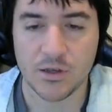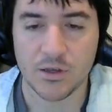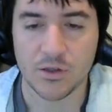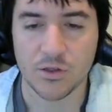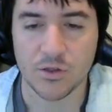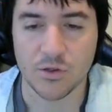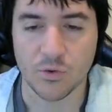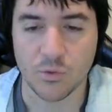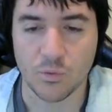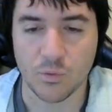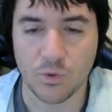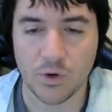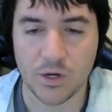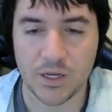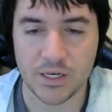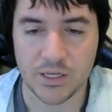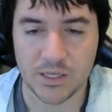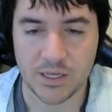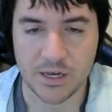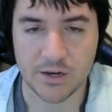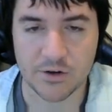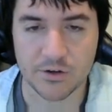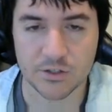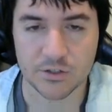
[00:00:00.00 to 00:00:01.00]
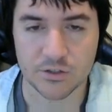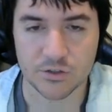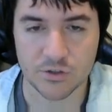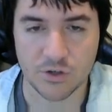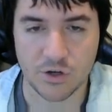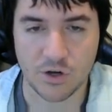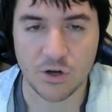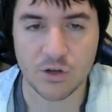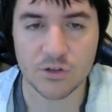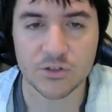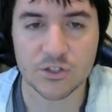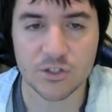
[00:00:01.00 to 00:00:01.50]
The white character
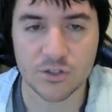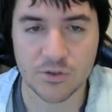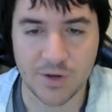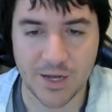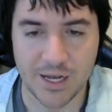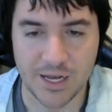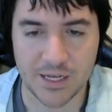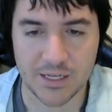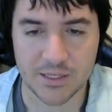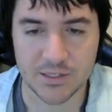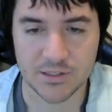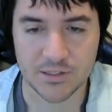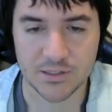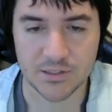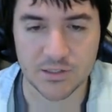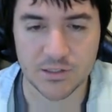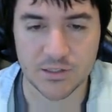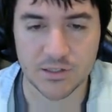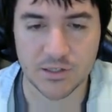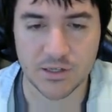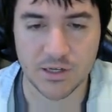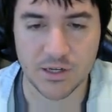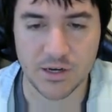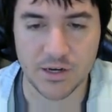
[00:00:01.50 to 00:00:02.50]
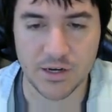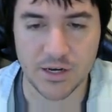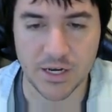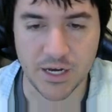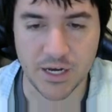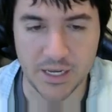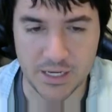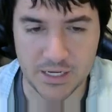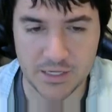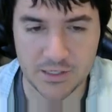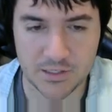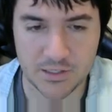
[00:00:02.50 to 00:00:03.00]
also has a
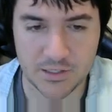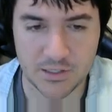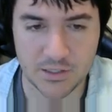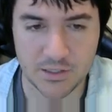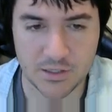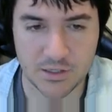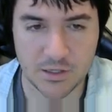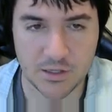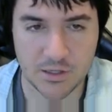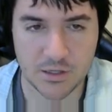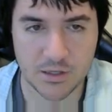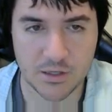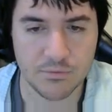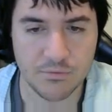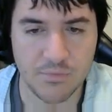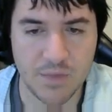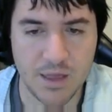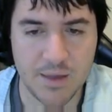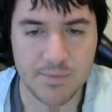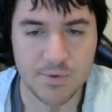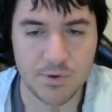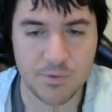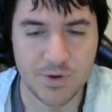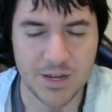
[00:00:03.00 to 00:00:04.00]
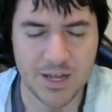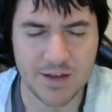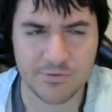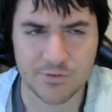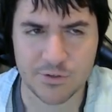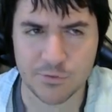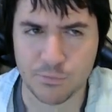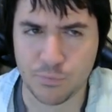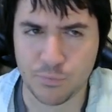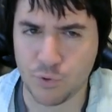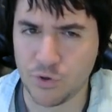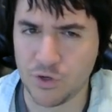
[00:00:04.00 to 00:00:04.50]
knight. Maybe we have
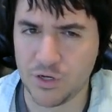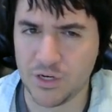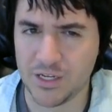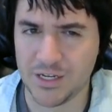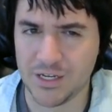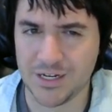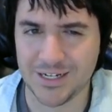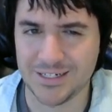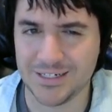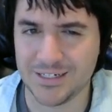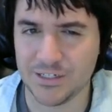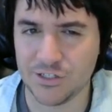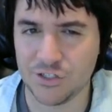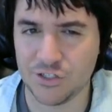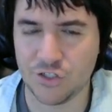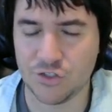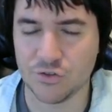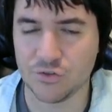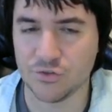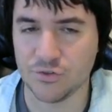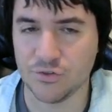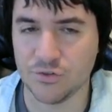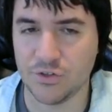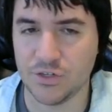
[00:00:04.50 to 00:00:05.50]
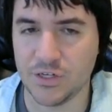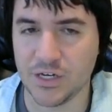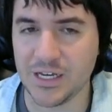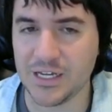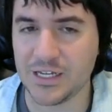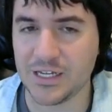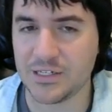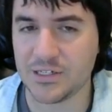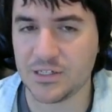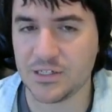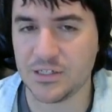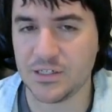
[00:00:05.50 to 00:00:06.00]
to put an additional
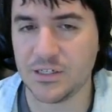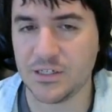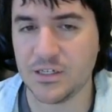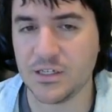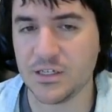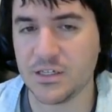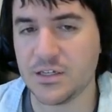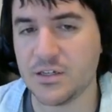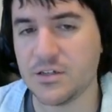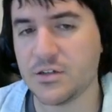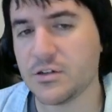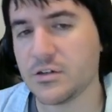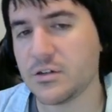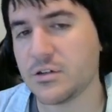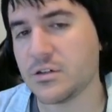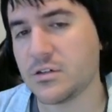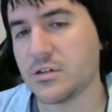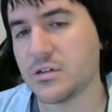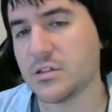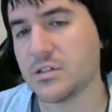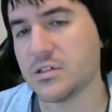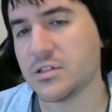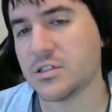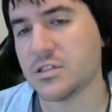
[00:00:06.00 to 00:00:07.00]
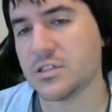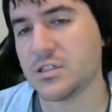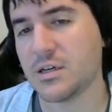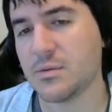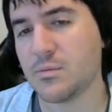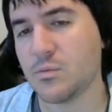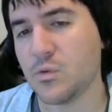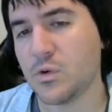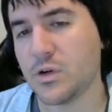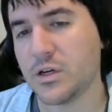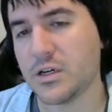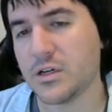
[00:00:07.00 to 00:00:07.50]
knight in here
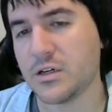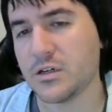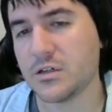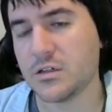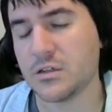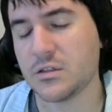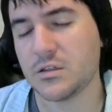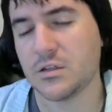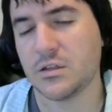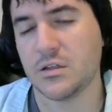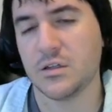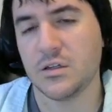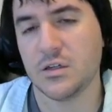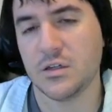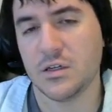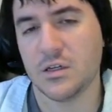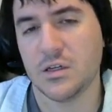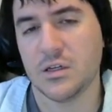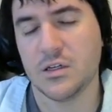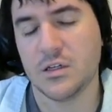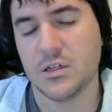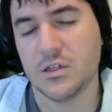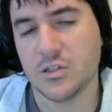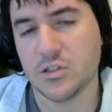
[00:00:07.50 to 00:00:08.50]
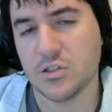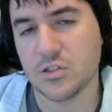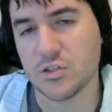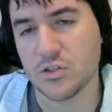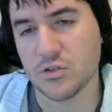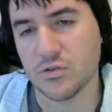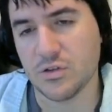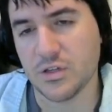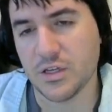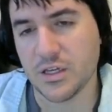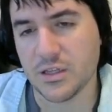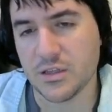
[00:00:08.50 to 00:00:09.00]
somewhere
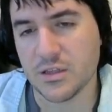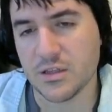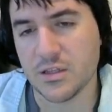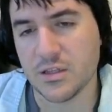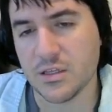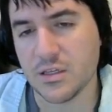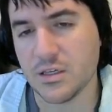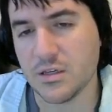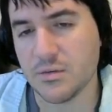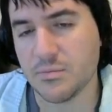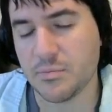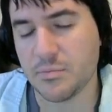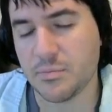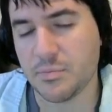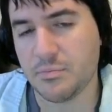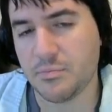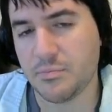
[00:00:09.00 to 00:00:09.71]
so that the